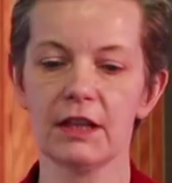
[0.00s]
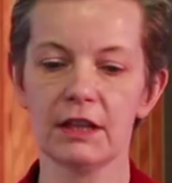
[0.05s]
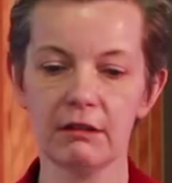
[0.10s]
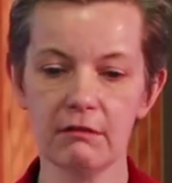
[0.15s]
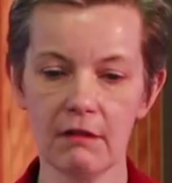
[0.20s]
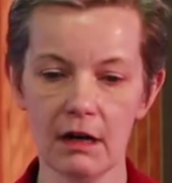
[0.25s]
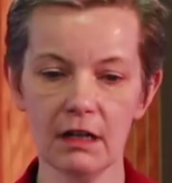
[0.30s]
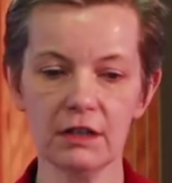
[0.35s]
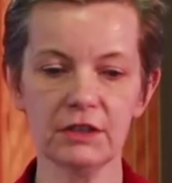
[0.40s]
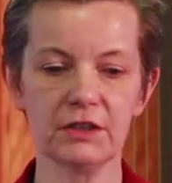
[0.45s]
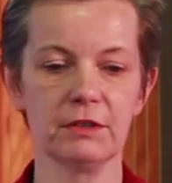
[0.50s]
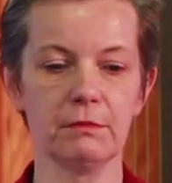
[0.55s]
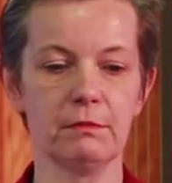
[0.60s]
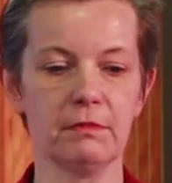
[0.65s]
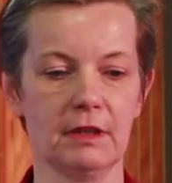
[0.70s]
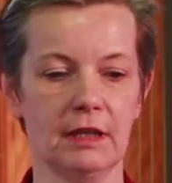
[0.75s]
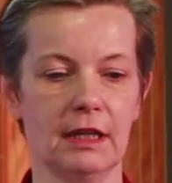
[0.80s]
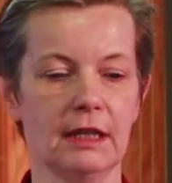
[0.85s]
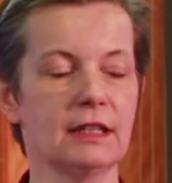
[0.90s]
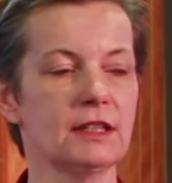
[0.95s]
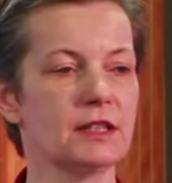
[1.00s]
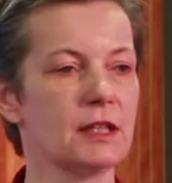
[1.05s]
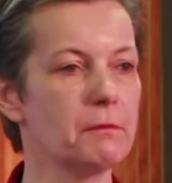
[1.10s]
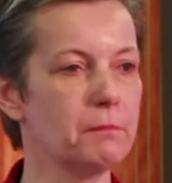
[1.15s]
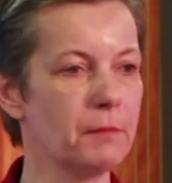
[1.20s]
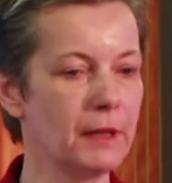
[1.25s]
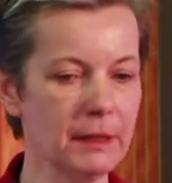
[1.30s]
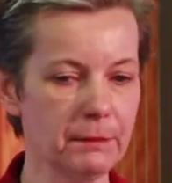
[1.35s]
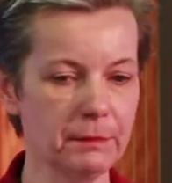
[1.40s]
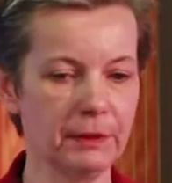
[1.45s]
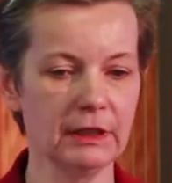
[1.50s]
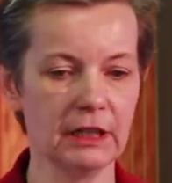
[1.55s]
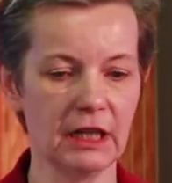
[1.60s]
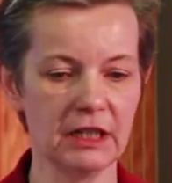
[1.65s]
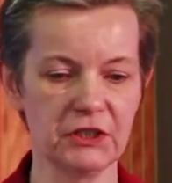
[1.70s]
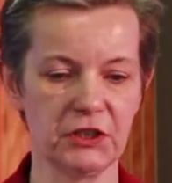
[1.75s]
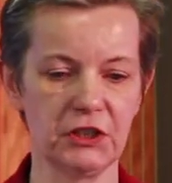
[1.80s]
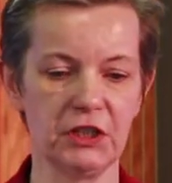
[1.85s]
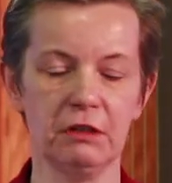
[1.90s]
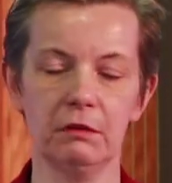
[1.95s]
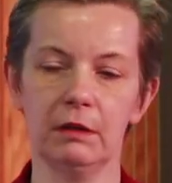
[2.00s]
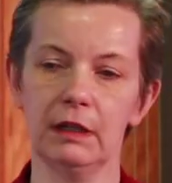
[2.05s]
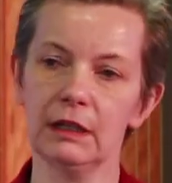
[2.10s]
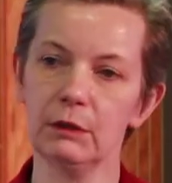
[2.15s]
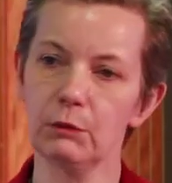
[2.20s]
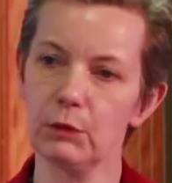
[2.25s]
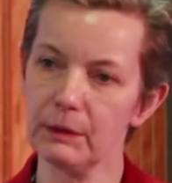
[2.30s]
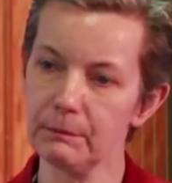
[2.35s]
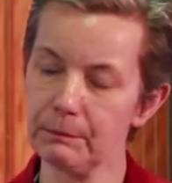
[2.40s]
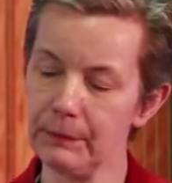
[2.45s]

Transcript: There are some things that people are doing,